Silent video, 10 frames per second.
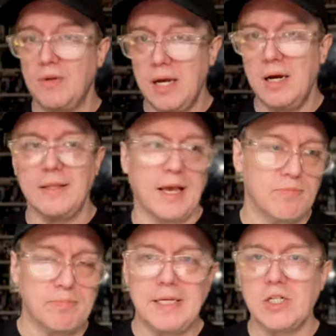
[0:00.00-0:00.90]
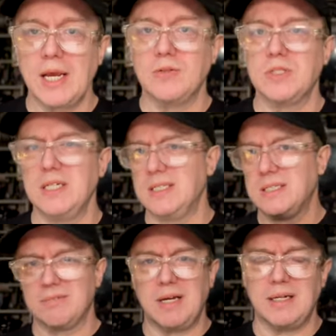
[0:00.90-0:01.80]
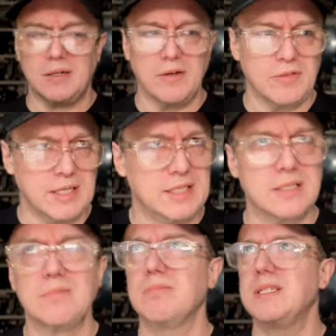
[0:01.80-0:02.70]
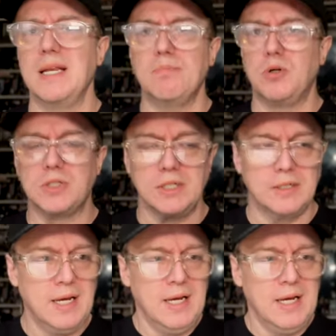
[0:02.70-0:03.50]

high. They have beach houses. I don't know if it is, it's near Boston.